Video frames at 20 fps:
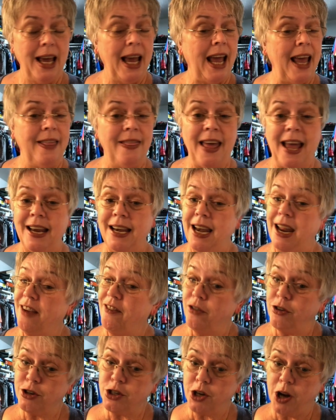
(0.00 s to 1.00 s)
And that
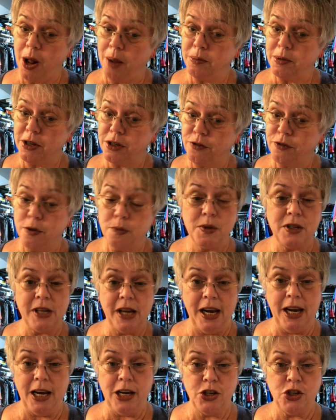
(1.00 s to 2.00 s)
never stopped us from
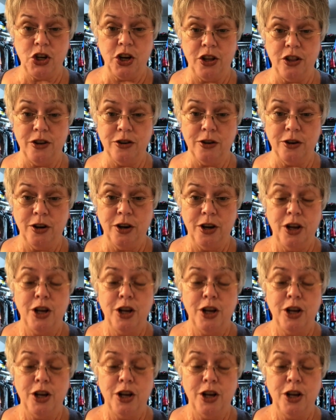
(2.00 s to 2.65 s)
seeing each other.